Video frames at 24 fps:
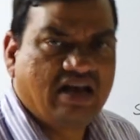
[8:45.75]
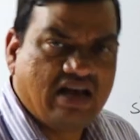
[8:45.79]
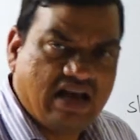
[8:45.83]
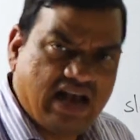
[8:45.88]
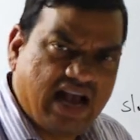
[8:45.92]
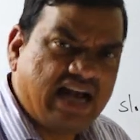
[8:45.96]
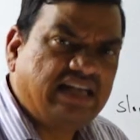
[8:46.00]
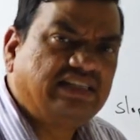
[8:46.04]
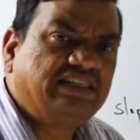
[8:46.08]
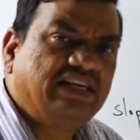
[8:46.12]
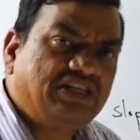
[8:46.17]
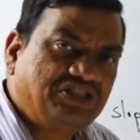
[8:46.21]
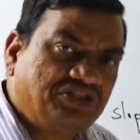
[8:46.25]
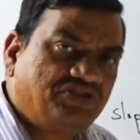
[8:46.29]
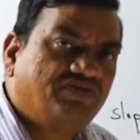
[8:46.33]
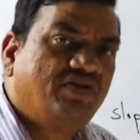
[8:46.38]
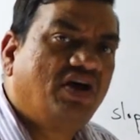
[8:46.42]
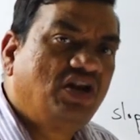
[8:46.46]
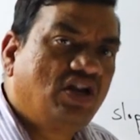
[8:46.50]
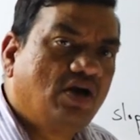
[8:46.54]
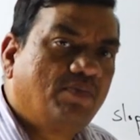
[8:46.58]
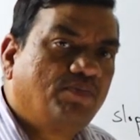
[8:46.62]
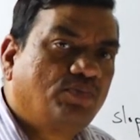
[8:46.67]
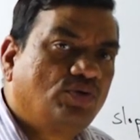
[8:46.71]
As h
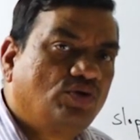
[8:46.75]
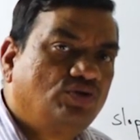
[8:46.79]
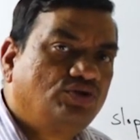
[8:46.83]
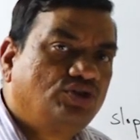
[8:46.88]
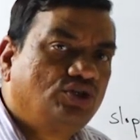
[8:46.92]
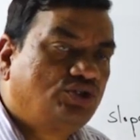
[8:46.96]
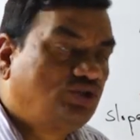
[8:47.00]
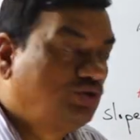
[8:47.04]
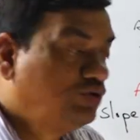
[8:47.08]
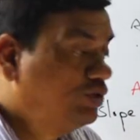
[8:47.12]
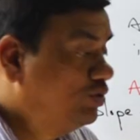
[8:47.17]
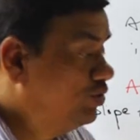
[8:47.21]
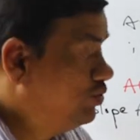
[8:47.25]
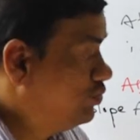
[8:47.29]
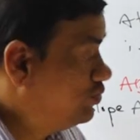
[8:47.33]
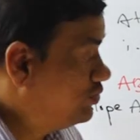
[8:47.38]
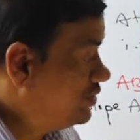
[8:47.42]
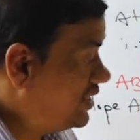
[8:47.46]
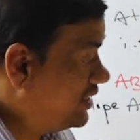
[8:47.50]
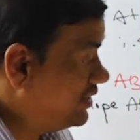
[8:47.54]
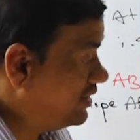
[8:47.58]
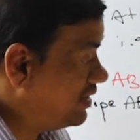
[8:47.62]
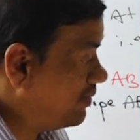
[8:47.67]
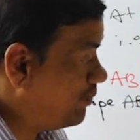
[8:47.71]
value approaches to,
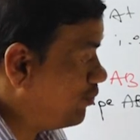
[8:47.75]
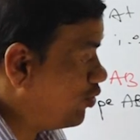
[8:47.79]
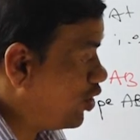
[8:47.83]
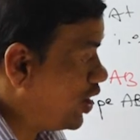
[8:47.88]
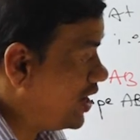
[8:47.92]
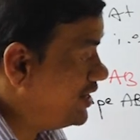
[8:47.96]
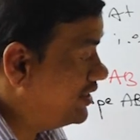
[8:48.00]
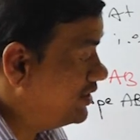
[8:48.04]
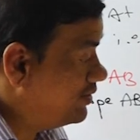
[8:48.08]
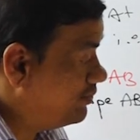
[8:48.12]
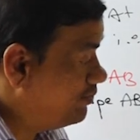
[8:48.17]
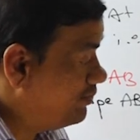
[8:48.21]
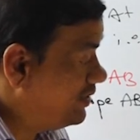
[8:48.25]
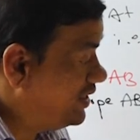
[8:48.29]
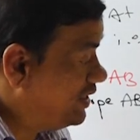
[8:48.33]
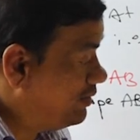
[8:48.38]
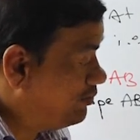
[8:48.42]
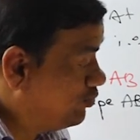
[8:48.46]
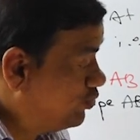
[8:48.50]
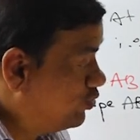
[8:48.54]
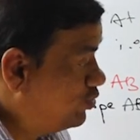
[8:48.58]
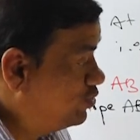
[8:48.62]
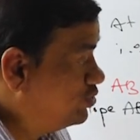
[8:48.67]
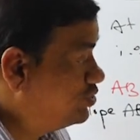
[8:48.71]
then the point B
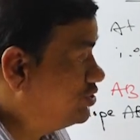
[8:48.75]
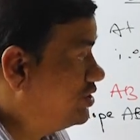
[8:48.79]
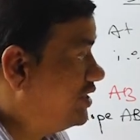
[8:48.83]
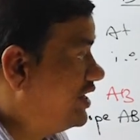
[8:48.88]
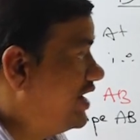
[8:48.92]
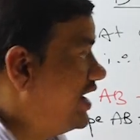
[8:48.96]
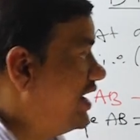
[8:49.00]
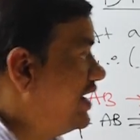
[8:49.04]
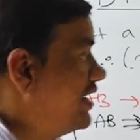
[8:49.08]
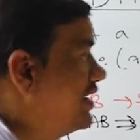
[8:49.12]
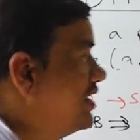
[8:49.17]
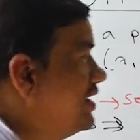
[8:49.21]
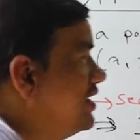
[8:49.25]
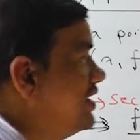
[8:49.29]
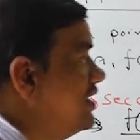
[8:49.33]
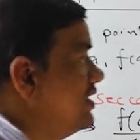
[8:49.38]
moves to A.